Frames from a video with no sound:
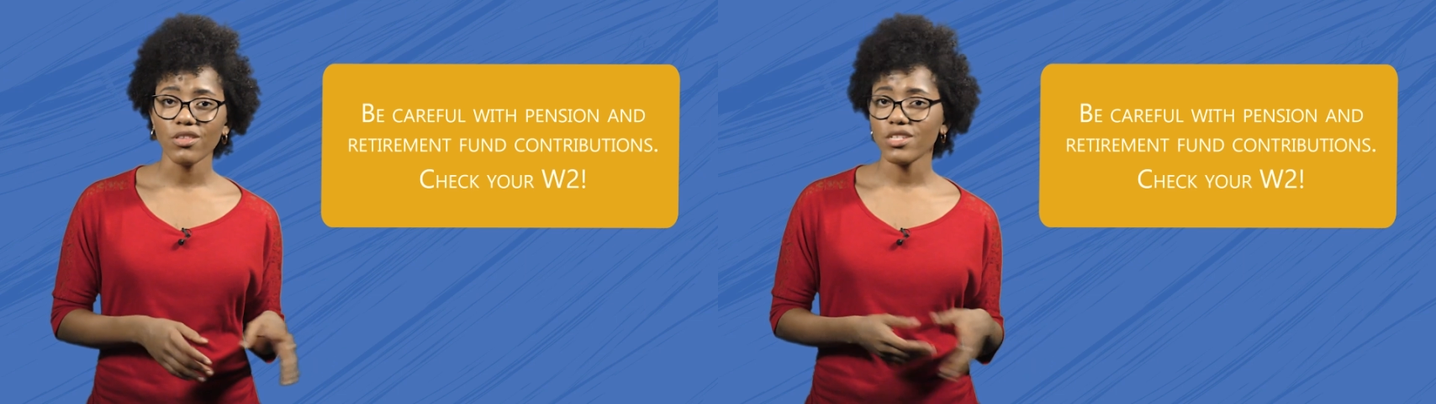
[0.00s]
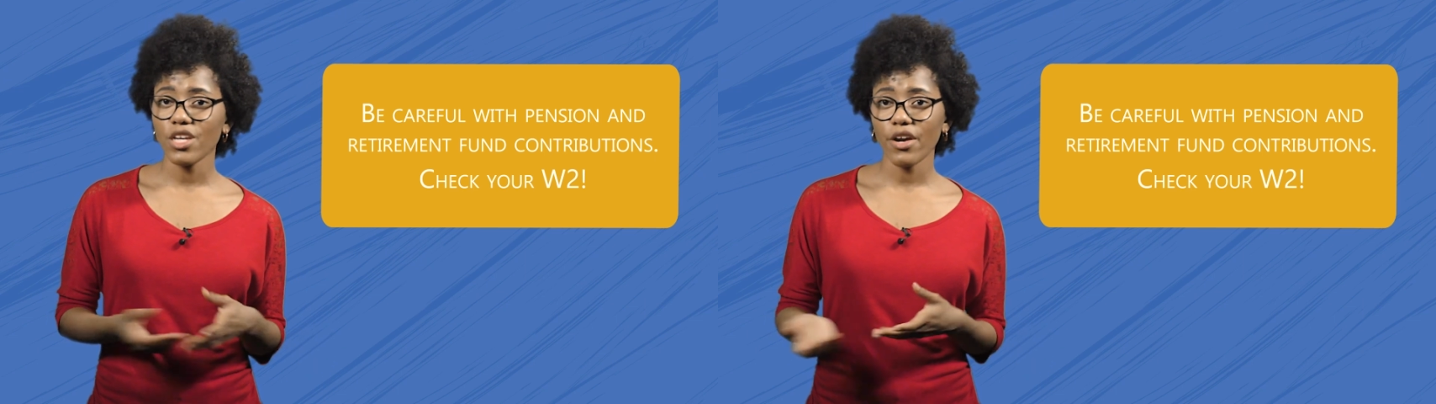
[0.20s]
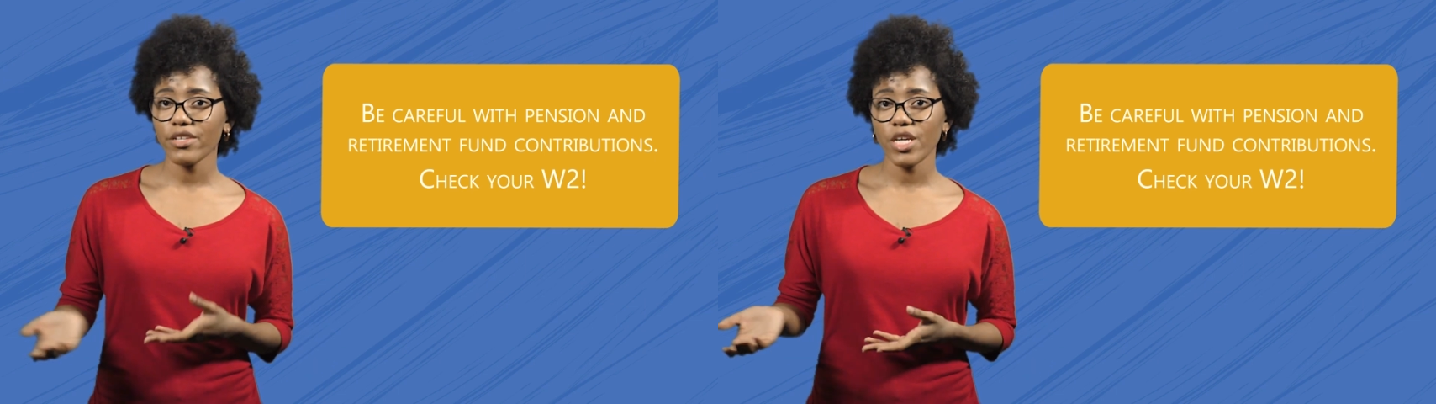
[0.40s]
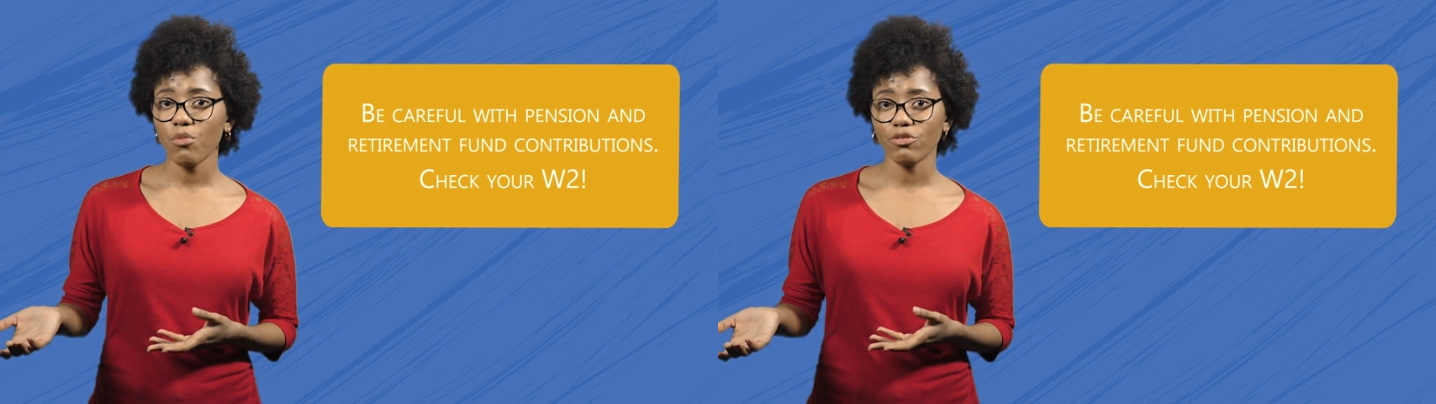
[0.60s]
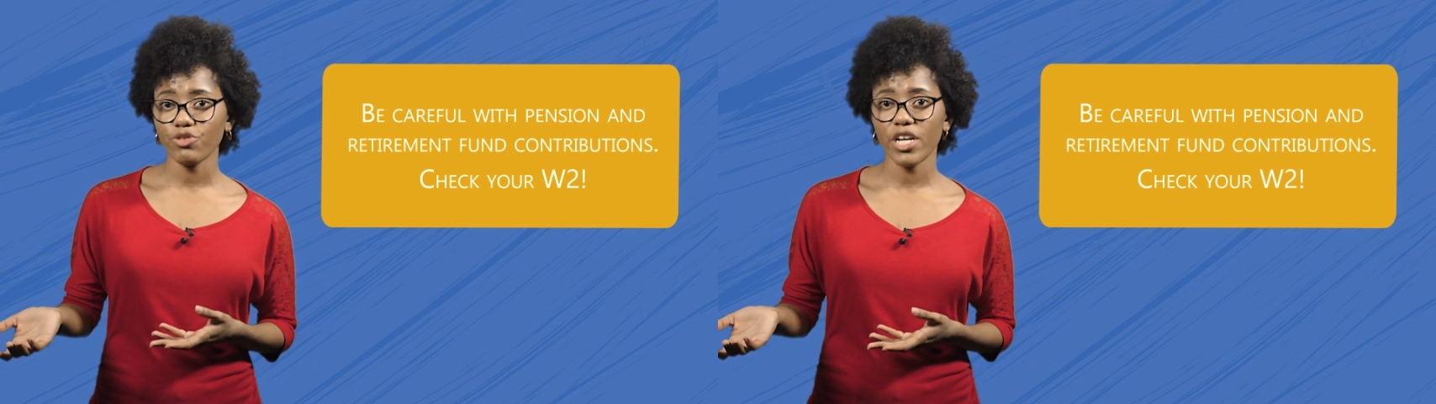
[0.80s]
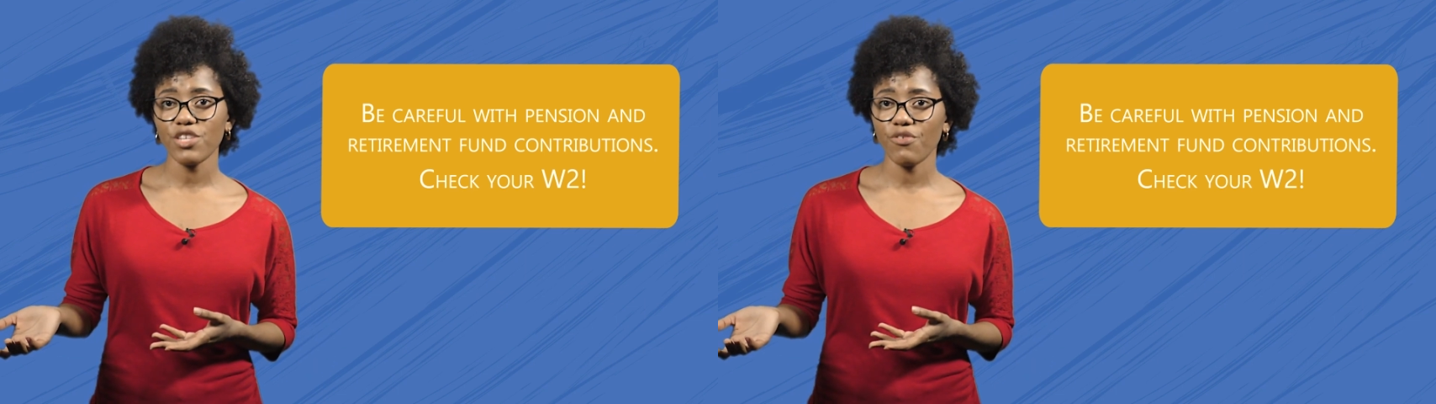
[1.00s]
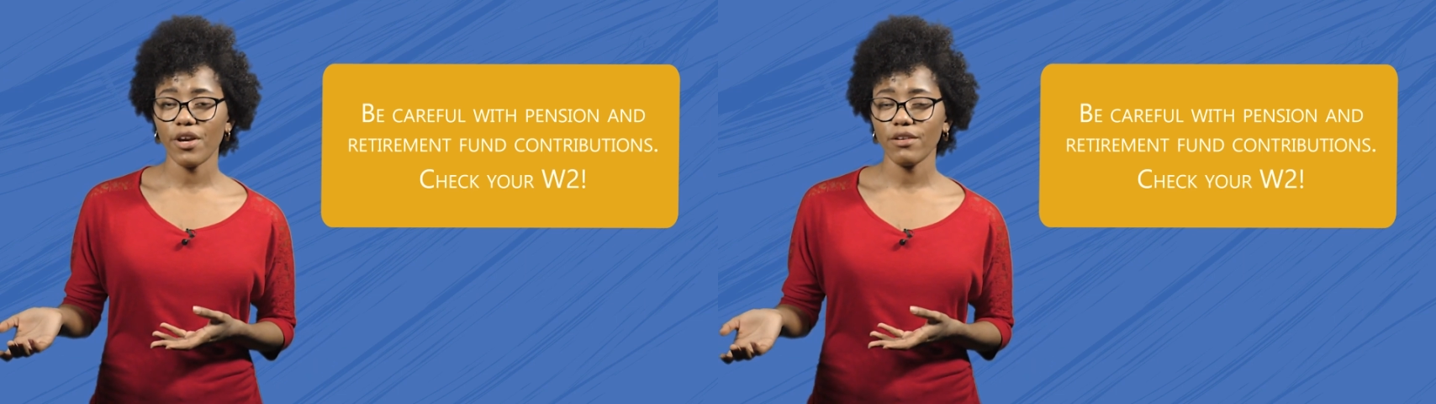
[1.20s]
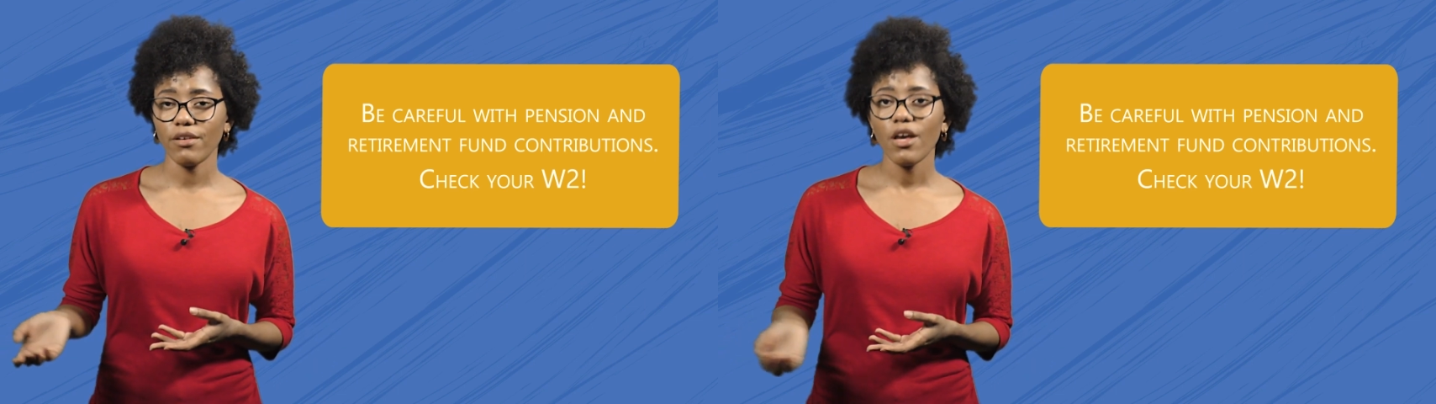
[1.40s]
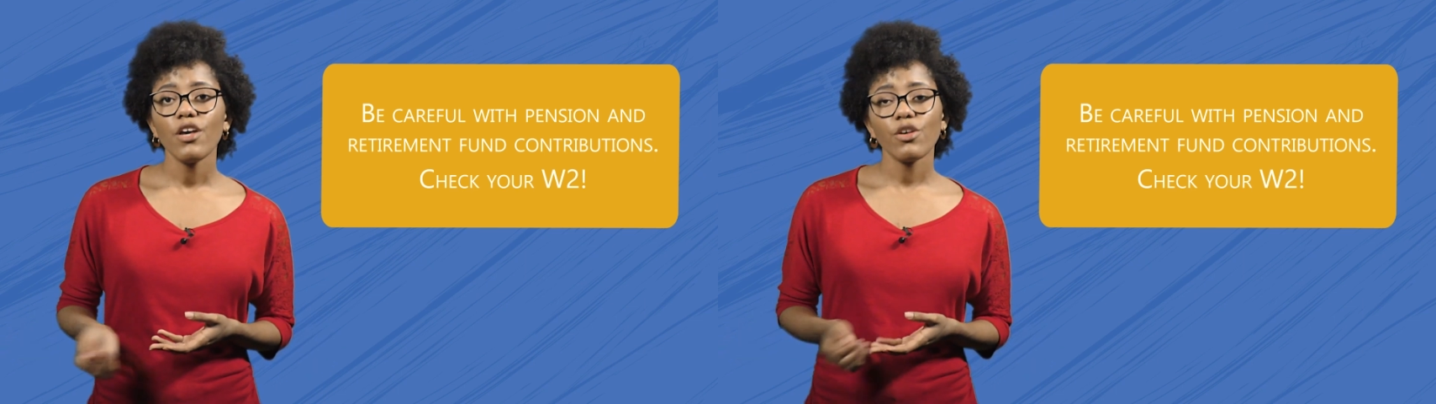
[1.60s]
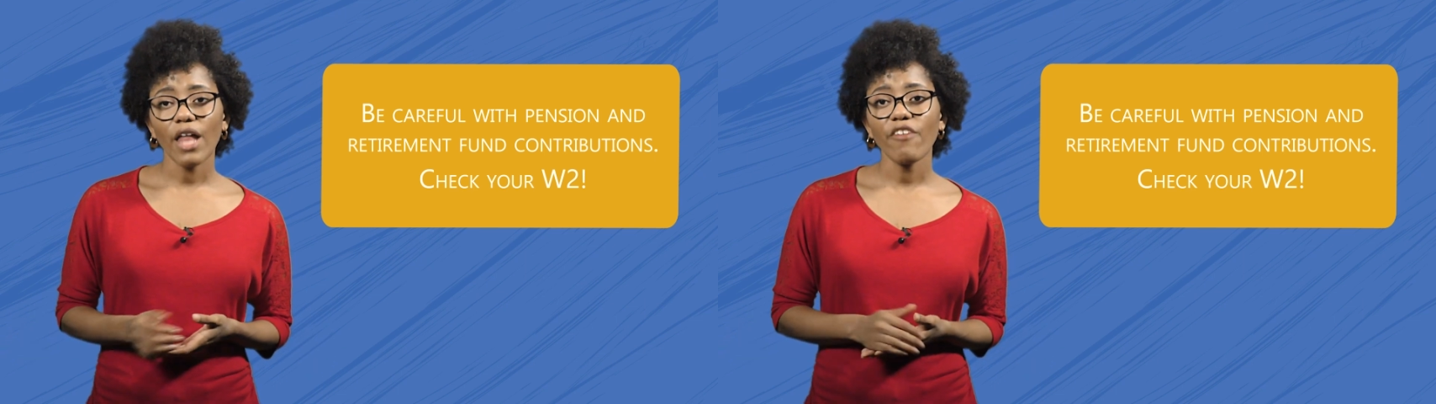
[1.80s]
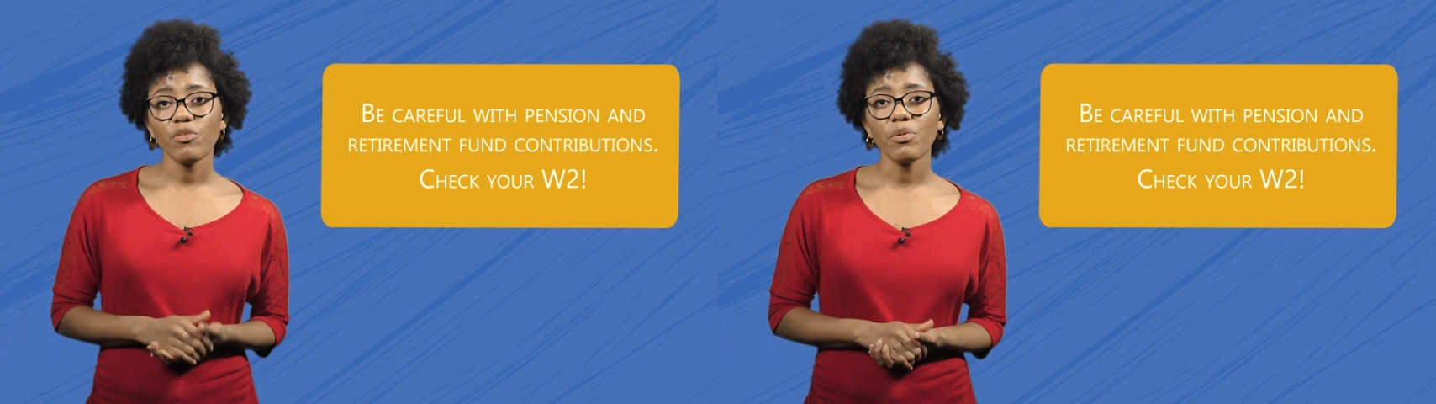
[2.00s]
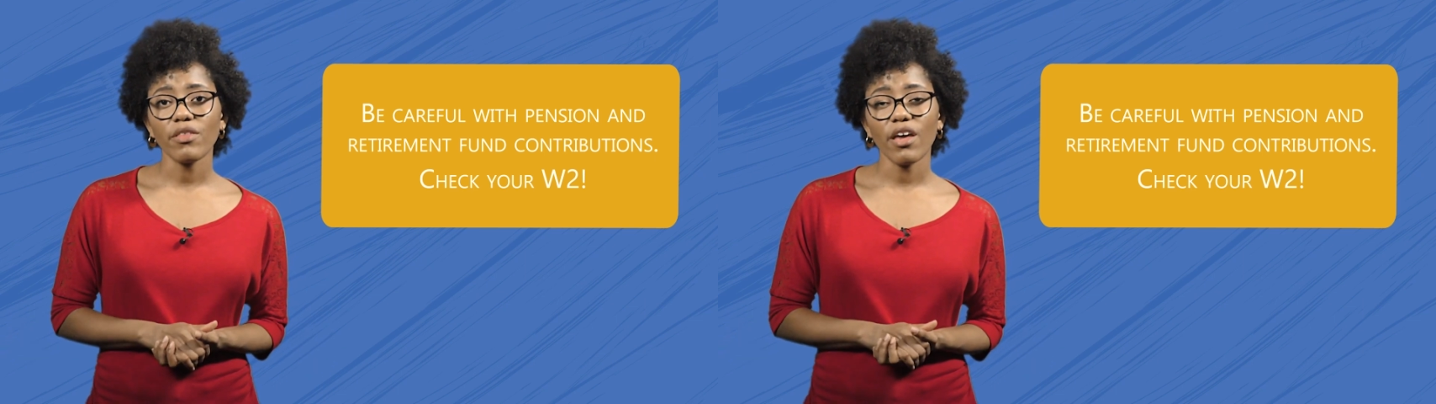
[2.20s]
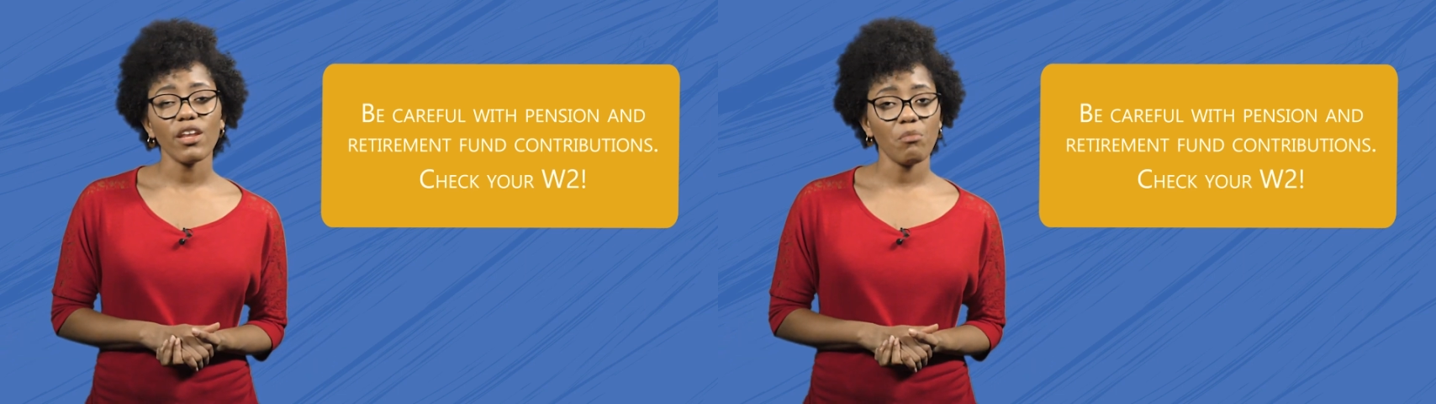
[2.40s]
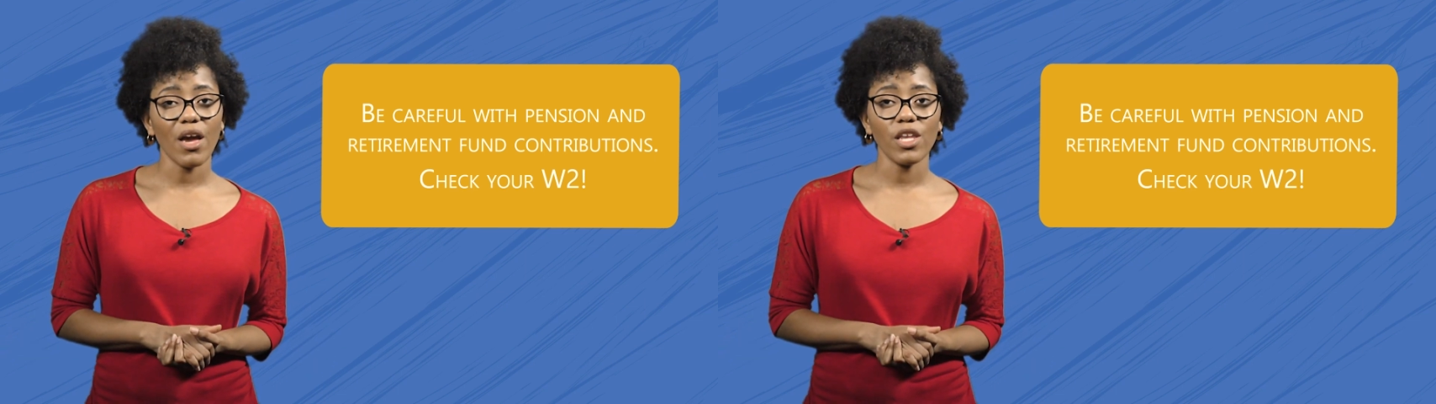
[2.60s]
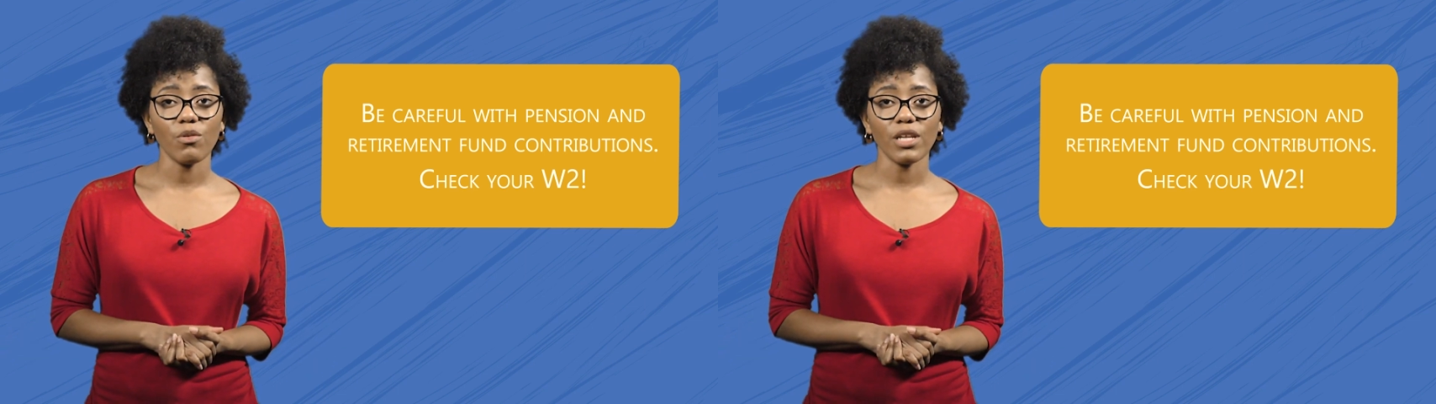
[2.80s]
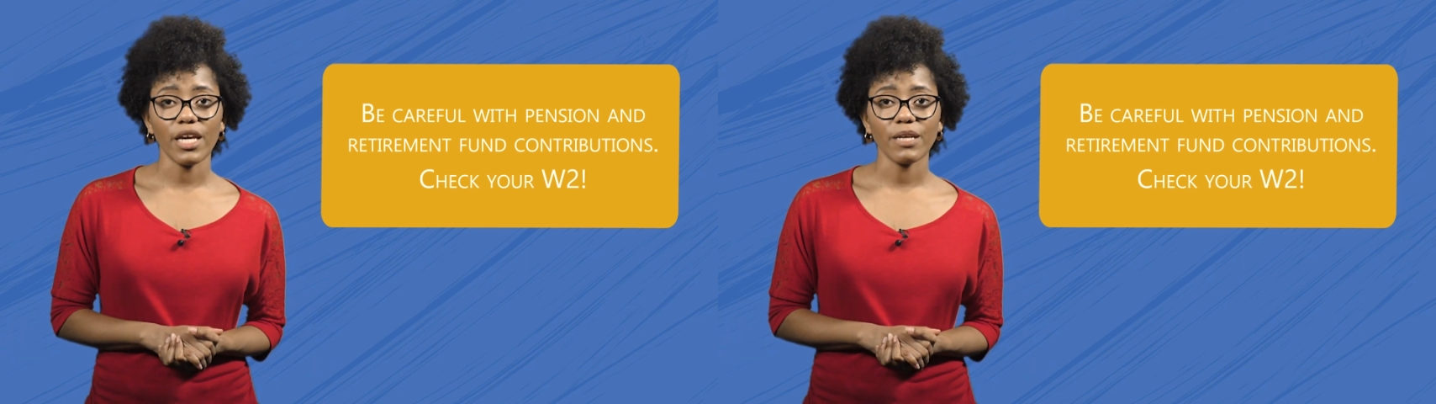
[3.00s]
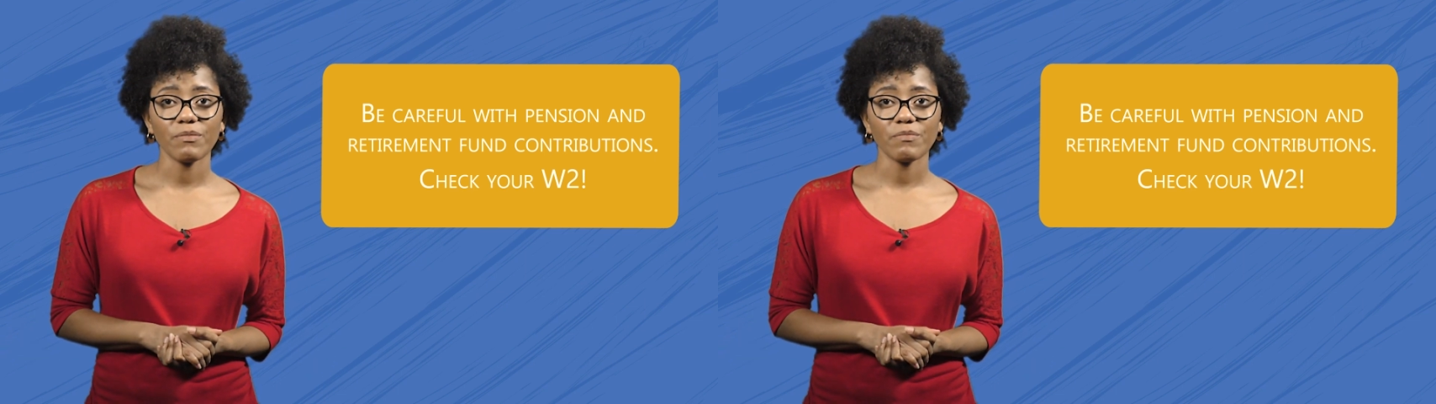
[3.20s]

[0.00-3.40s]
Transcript: the DRT won't transfer it. You'll have to put that in manually.